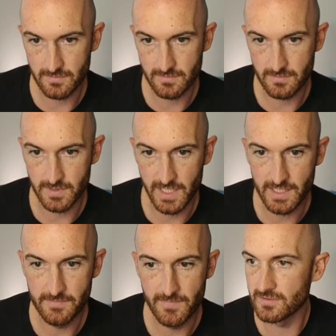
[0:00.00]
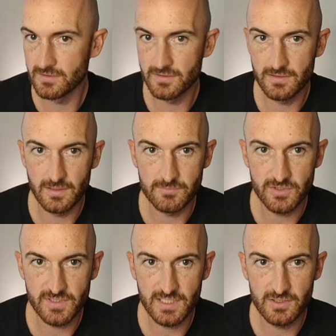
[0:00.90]
Okay, I'm
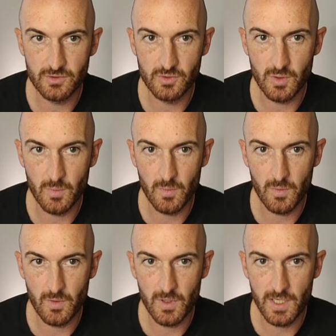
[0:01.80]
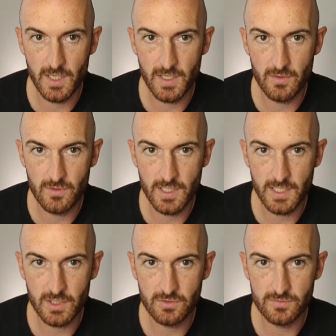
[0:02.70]
just going to
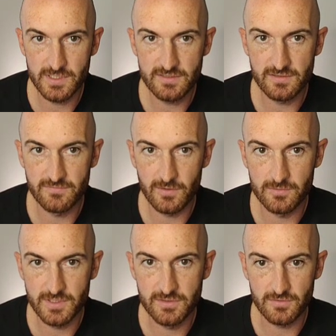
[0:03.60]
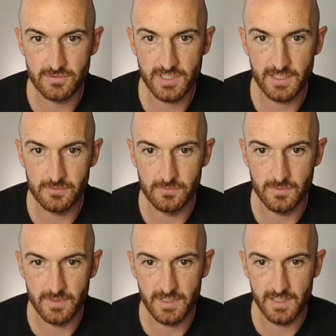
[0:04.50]
increase the voltage on channel
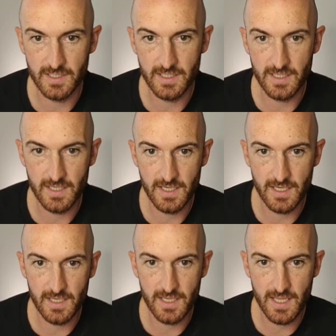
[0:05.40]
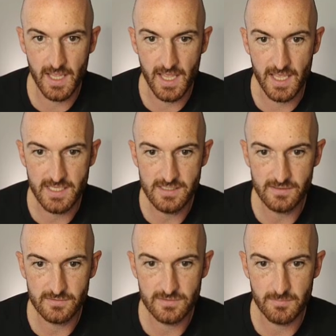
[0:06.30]
A
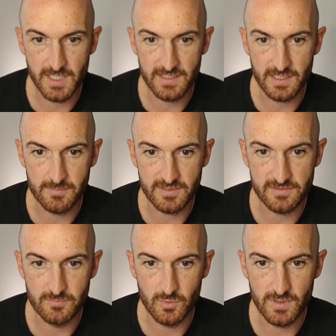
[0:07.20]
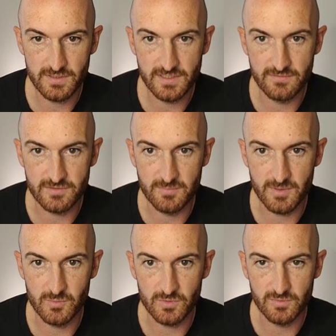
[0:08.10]
to make that a bit smaller, to give us a bit
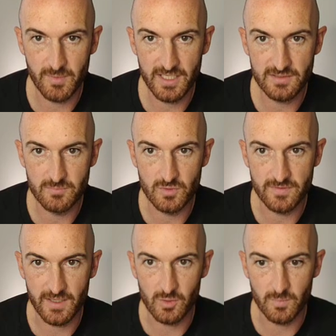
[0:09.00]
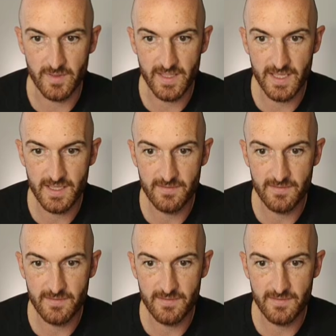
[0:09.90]
more space. Move that up there.